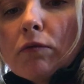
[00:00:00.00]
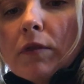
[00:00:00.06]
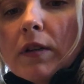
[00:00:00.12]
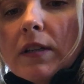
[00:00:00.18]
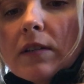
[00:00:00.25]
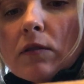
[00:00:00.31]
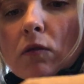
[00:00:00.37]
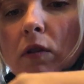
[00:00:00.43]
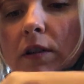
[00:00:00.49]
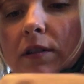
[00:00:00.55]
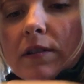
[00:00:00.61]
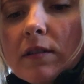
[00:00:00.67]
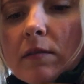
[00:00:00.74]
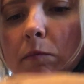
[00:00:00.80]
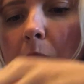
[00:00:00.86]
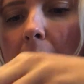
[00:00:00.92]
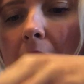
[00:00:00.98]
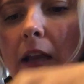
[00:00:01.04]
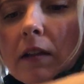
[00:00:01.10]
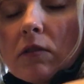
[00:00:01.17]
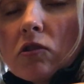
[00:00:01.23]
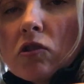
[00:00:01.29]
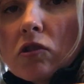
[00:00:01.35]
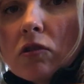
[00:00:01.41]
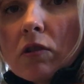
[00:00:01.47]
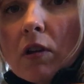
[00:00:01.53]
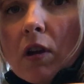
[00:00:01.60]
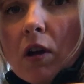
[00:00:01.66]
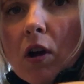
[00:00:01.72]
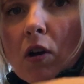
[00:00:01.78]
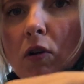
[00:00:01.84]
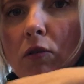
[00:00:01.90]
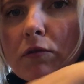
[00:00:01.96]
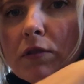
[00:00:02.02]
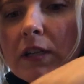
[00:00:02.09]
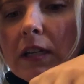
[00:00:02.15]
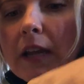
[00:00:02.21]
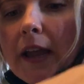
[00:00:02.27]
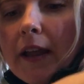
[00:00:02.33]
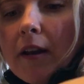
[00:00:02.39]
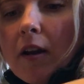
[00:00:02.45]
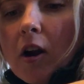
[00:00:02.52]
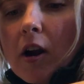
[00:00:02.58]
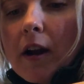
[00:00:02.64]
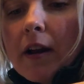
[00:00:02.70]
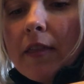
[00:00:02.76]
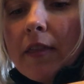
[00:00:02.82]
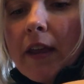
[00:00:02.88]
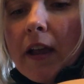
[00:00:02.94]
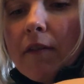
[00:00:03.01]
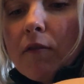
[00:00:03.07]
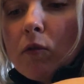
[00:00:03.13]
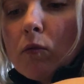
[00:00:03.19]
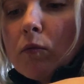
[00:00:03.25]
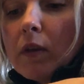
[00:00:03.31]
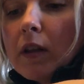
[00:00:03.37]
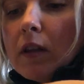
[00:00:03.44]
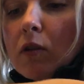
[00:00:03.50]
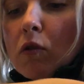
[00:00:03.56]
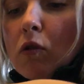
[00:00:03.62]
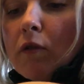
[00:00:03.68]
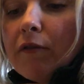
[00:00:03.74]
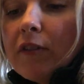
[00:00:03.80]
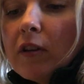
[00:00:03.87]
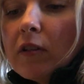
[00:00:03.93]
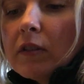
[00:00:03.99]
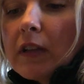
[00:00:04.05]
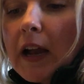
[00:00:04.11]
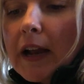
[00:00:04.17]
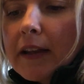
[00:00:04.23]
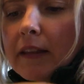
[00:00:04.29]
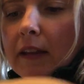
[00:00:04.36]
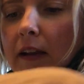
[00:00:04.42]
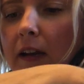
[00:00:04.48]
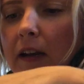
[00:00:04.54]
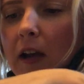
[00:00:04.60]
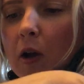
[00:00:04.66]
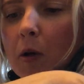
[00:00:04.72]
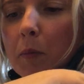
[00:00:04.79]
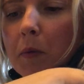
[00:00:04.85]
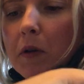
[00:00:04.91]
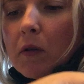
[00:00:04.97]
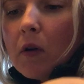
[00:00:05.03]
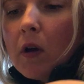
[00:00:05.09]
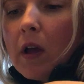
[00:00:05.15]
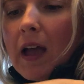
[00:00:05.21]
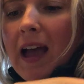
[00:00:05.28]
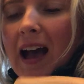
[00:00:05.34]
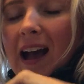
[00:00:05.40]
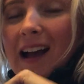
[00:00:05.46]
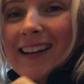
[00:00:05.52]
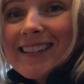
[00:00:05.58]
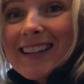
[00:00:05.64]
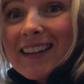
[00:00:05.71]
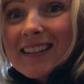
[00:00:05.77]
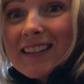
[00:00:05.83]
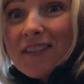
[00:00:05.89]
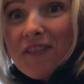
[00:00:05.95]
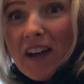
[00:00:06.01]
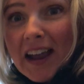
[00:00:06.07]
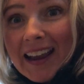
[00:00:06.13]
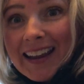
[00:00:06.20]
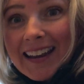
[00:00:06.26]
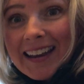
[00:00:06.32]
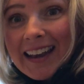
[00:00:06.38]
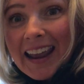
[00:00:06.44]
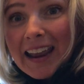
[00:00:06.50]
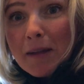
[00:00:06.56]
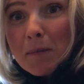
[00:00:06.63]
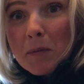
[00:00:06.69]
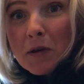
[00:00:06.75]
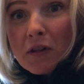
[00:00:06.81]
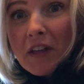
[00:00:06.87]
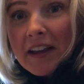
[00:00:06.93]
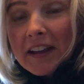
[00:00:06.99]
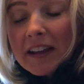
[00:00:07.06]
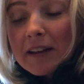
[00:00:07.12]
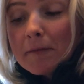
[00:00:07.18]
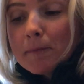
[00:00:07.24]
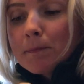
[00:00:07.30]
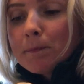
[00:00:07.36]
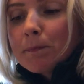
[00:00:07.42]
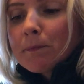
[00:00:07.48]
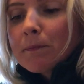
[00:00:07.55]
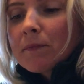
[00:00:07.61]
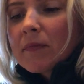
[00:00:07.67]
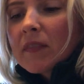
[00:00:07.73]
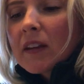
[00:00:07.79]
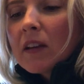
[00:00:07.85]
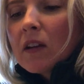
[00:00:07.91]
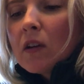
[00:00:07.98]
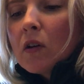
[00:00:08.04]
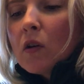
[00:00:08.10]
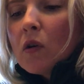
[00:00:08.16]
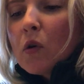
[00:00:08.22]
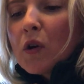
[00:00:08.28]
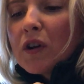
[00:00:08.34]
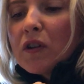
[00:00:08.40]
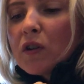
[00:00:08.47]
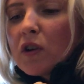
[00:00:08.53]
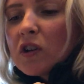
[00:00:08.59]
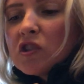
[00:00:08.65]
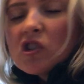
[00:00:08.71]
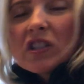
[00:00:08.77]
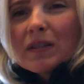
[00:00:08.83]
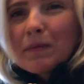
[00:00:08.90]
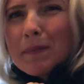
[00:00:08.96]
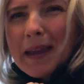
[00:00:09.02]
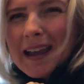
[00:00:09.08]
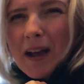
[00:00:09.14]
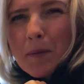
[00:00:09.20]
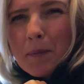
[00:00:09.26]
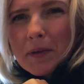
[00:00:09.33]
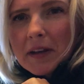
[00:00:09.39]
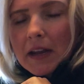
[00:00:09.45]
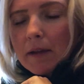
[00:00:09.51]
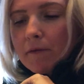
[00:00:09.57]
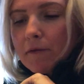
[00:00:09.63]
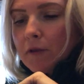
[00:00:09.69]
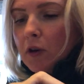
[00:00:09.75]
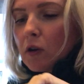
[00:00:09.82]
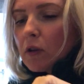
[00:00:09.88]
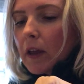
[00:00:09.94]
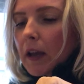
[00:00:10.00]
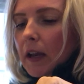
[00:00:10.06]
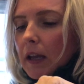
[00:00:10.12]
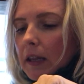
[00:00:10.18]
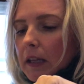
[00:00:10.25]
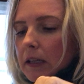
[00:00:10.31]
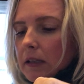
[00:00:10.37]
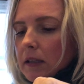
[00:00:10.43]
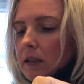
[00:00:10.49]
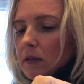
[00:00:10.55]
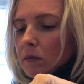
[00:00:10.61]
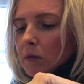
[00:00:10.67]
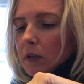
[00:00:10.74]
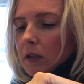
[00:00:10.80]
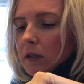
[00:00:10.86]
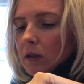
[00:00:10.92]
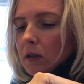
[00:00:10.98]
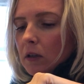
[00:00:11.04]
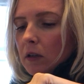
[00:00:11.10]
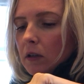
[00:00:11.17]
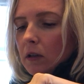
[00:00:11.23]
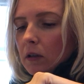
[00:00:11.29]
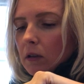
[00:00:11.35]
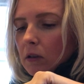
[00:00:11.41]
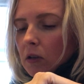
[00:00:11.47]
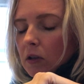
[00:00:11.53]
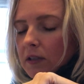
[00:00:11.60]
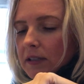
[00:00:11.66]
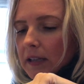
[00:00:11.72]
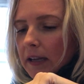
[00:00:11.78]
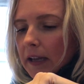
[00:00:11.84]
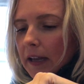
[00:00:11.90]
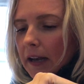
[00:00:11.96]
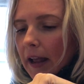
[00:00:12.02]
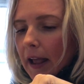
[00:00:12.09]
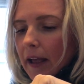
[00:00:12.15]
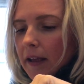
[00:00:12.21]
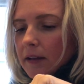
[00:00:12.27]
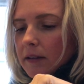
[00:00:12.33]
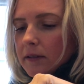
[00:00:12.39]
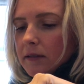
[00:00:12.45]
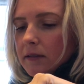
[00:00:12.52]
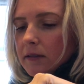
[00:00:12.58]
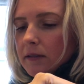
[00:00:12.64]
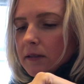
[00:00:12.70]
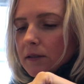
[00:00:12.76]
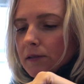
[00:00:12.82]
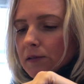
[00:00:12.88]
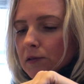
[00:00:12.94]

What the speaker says: Resource page, ODNR, and they have a really cool field guide that can help you identify and name your lichen. Or you could just make up a name for your lichen. Like this one looks like it has...